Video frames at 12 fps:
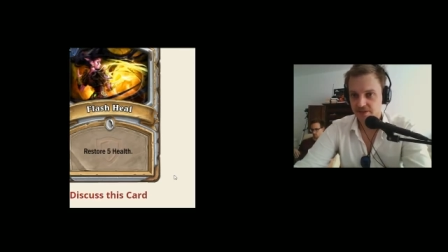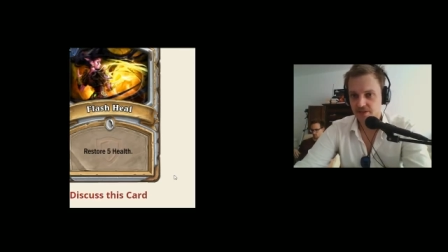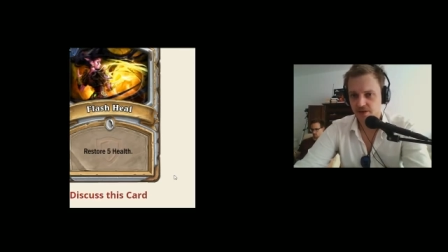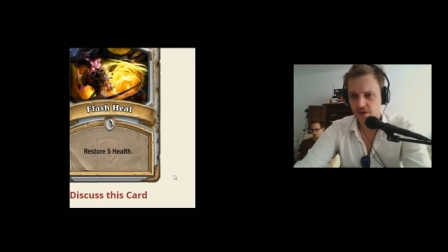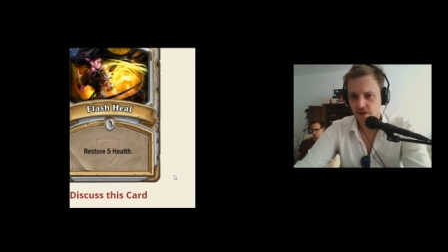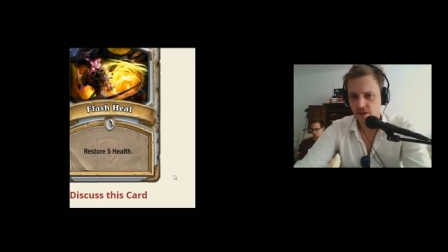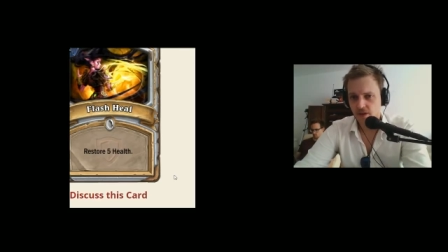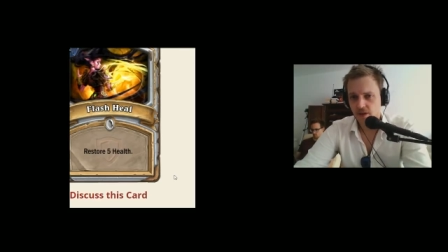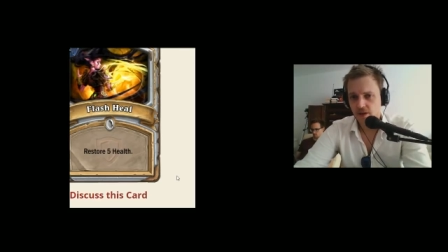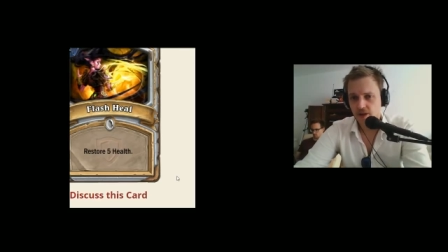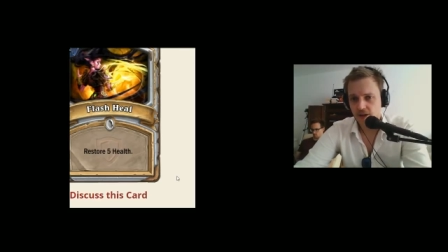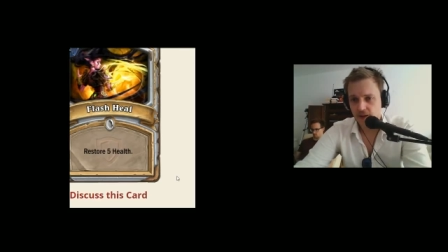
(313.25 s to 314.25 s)
So
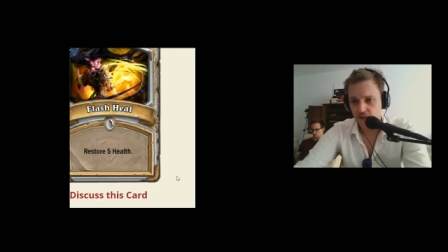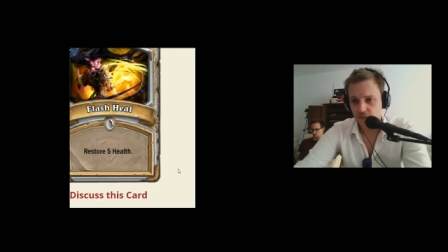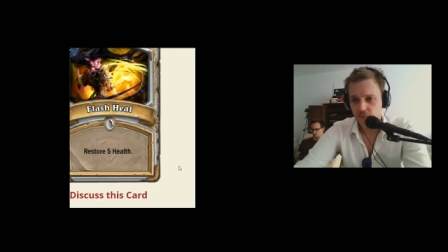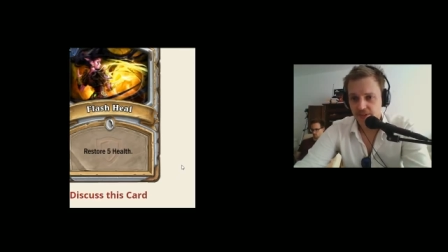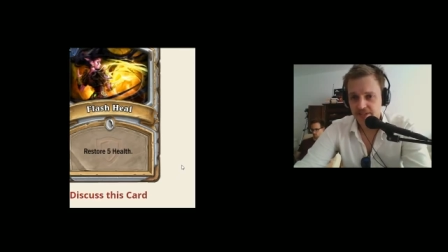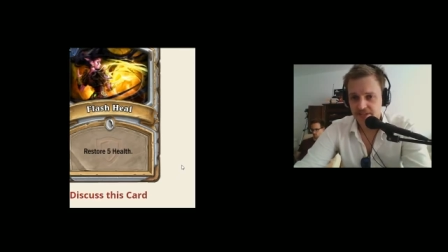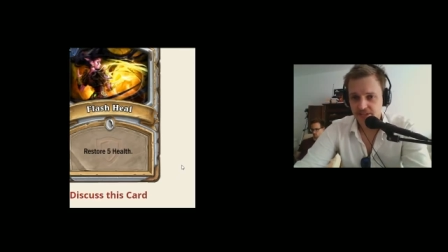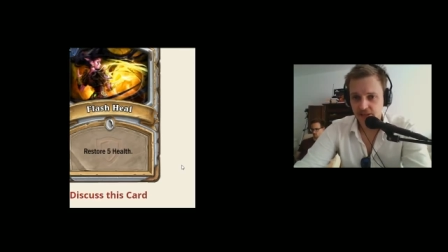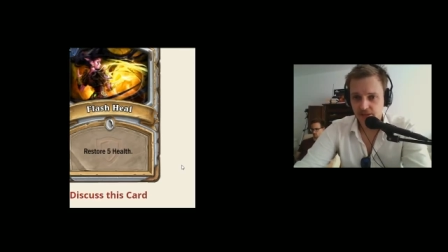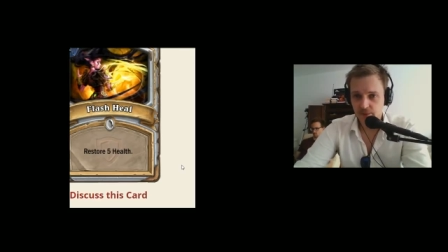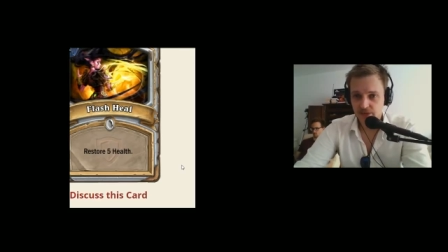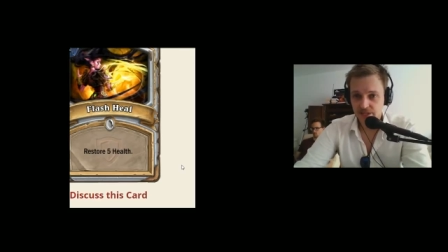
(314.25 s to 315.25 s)
that's a
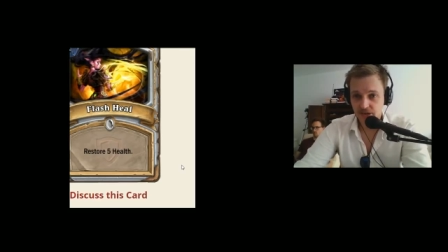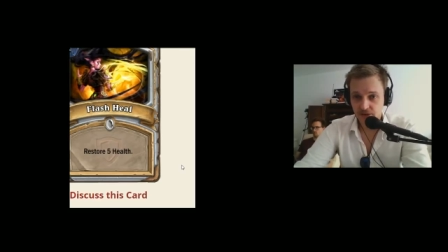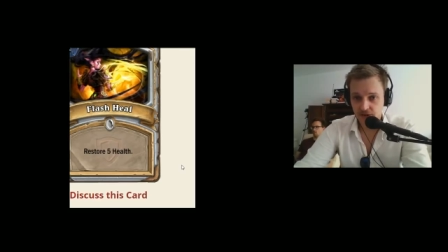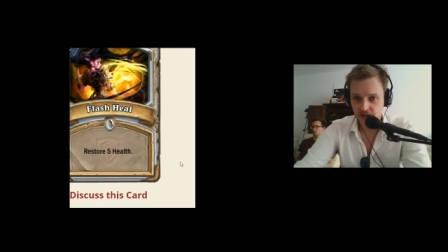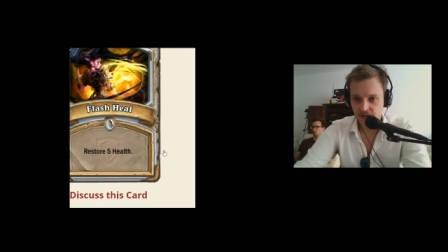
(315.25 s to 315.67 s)
little bit scary.